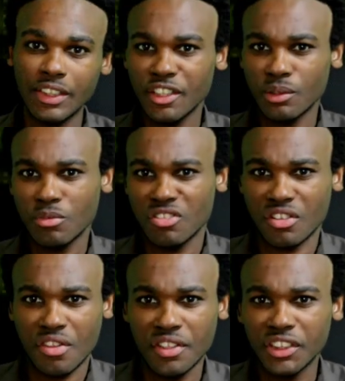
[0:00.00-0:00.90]
Idioms
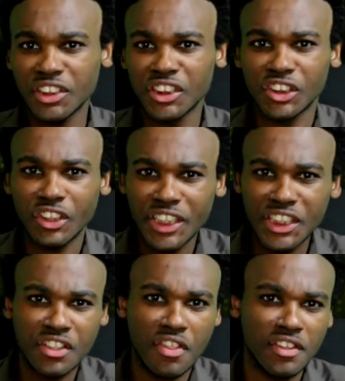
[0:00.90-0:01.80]
are these
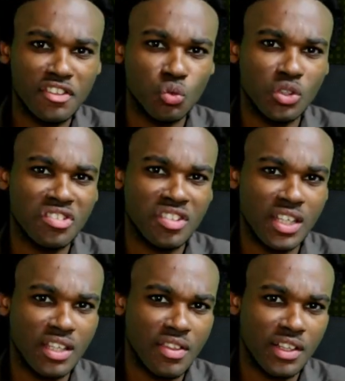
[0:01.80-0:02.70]
strange things we
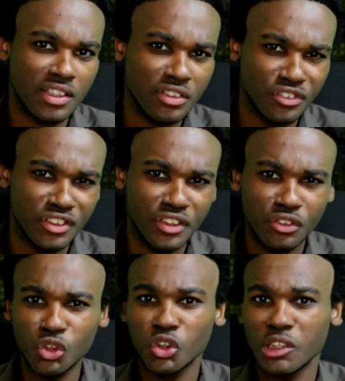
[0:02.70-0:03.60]
say that don't
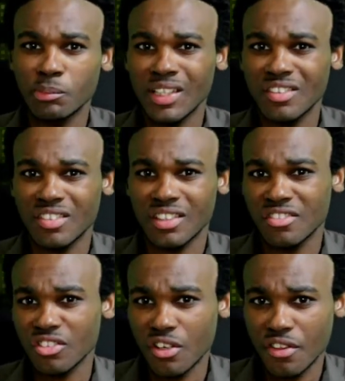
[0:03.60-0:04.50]
usually make
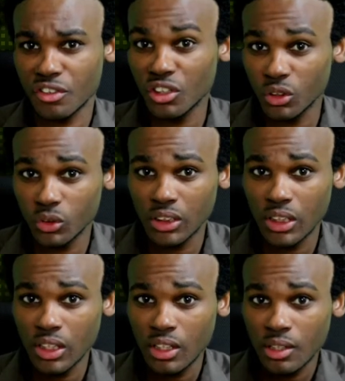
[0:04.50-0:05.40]
sense on their own,
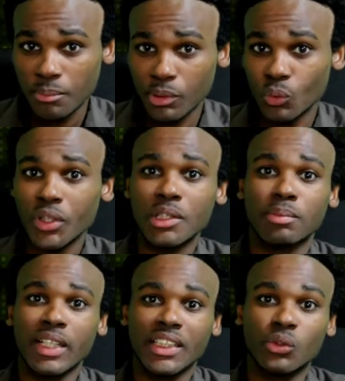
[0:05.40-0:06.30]
but when
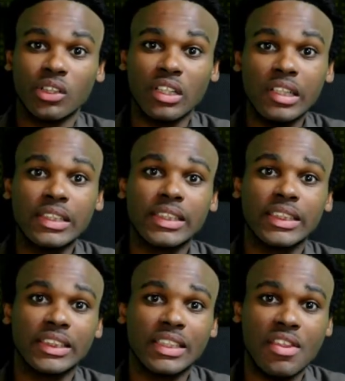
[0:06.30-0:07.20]
applied to a
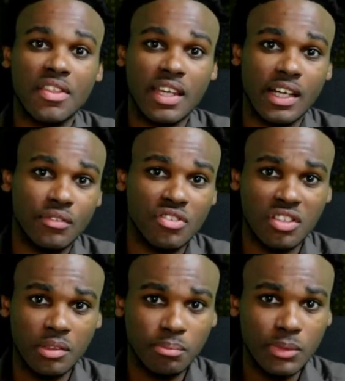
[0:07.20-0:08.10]
context, they have
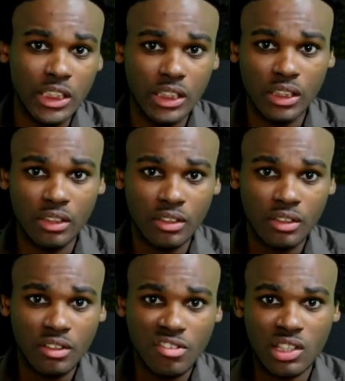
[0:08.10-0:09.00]
some meaning.
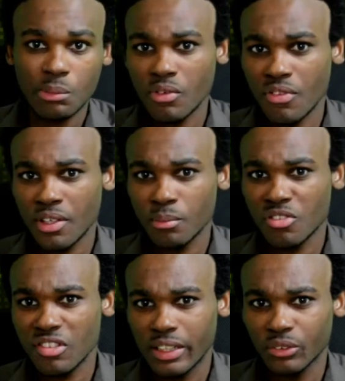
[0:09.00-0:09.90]
Some of them
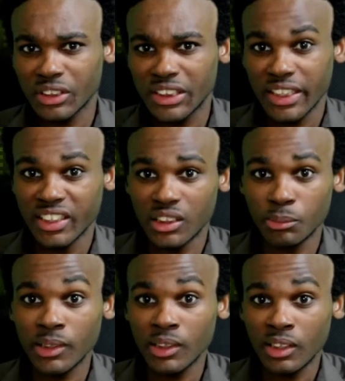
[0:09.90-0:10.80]
sound
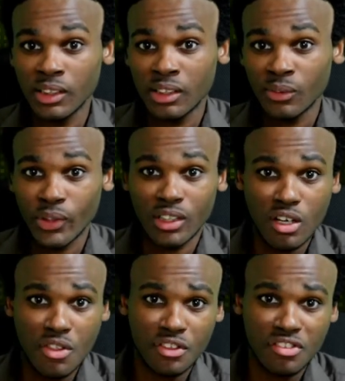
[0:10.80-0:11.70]
sensible, while
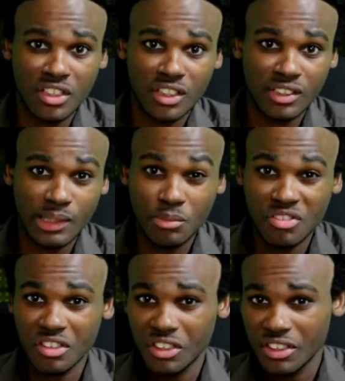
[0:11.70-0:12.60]
others are
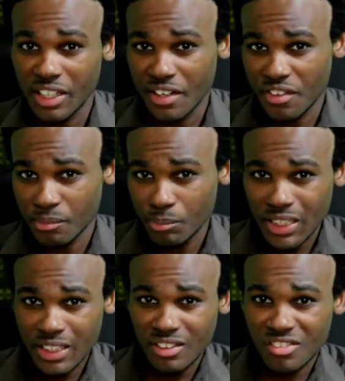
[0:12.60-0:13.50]
absurd and their
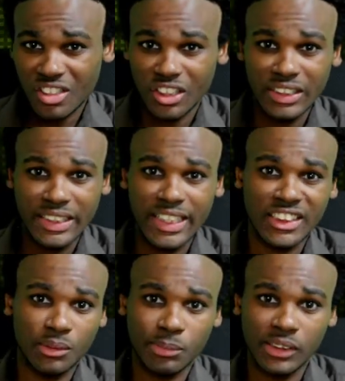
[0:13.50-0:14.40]
meanings
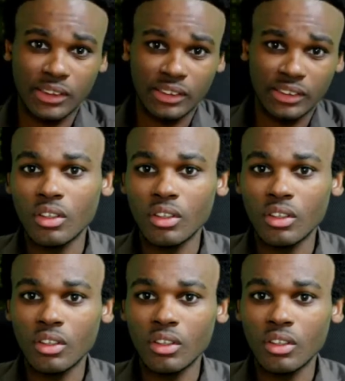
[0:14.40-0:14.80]
unguessable.